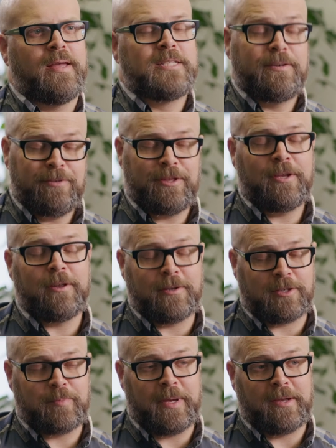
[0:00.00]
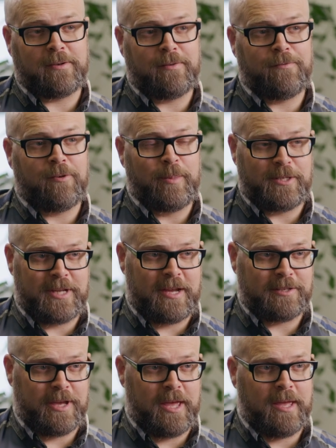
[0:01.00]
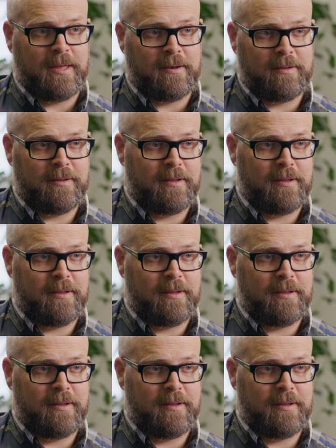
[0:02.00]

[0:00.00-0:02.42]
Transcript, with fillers: It's everything you'd expect from a TASKA hand.